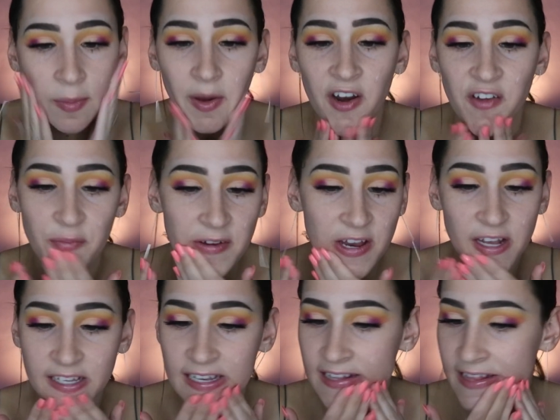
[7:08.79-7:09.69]
But I've been
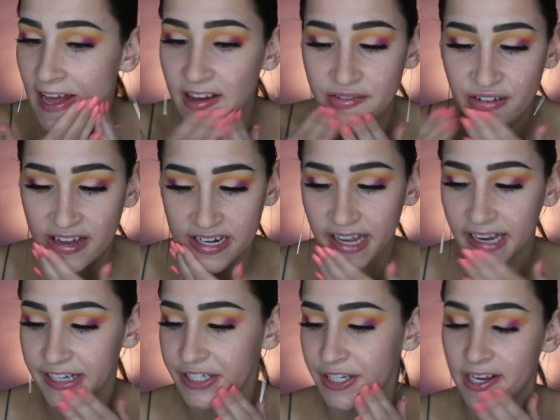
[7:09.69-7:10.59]
using that
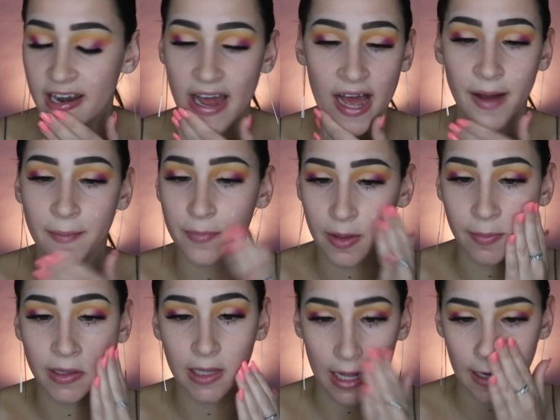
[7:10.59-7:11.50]
foundation, the
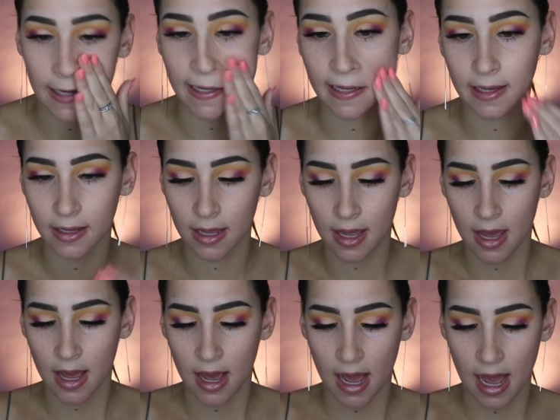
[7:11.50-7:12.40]
Milani
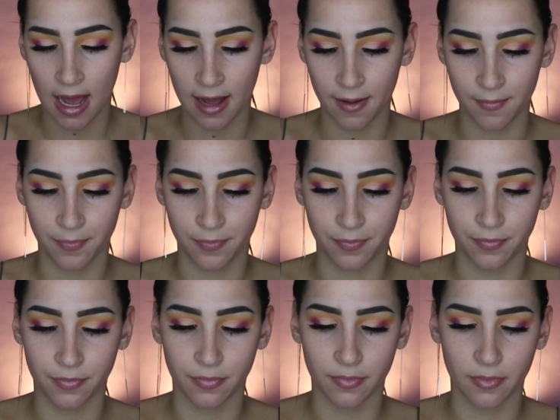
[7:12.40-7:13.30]
one,
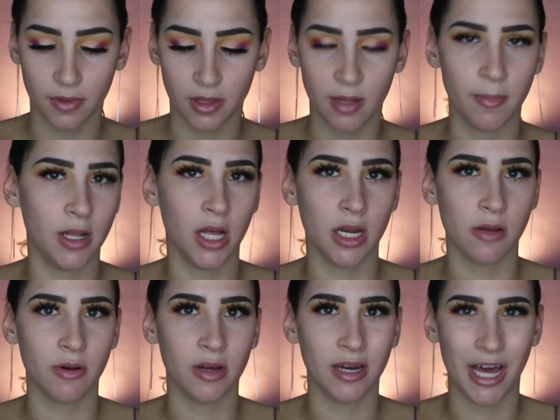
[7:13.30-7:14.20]

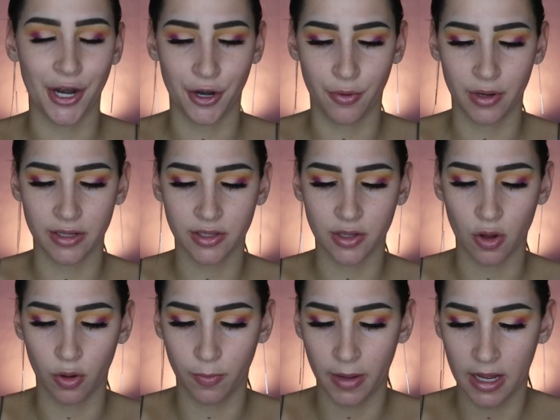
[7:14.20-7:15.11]
I don't know what it's
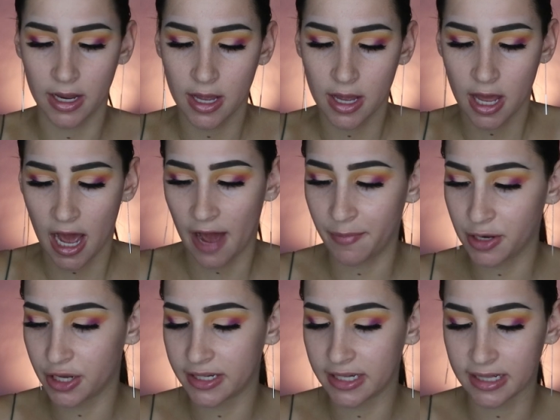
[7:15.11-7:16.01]
called, but I've
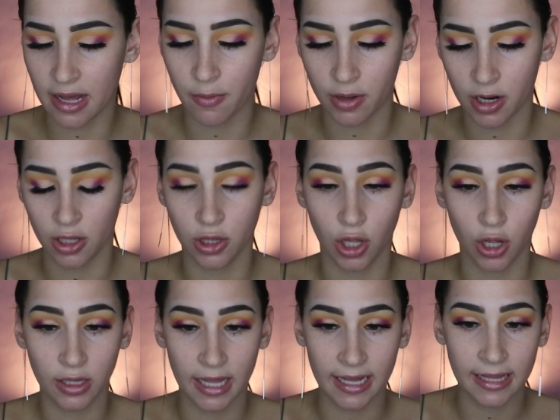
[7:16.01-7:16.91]
been using that one a
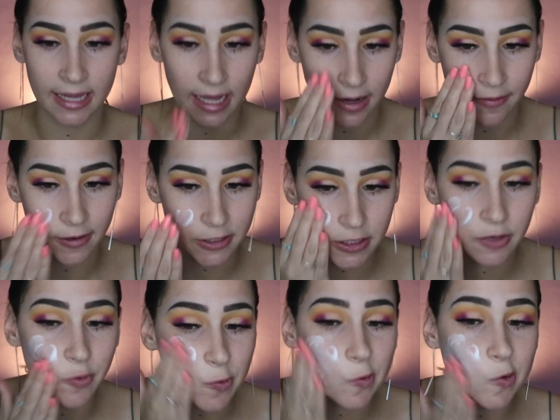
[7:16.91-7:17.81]
lot lately, and I've
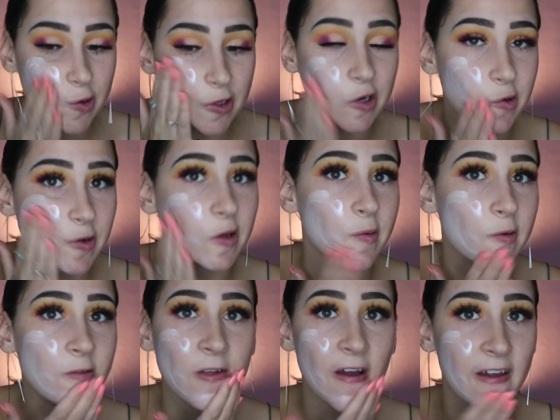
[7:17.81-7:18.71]
actually really, really
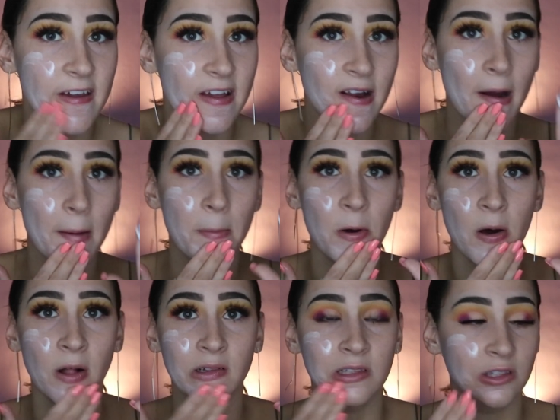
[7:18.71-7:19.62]
been liking it. I
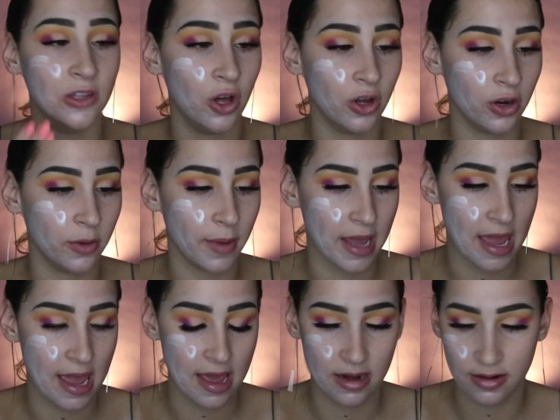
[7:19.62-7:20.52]
put a lot on my
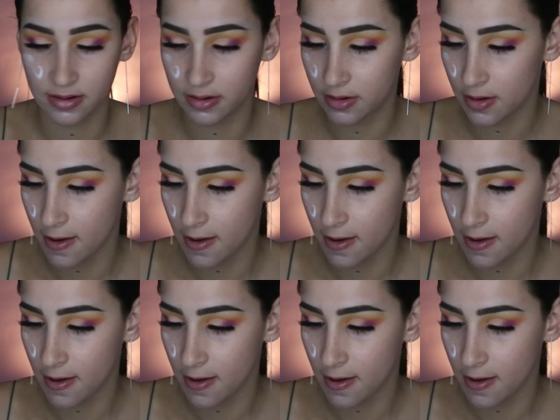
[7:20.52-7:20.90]
hand.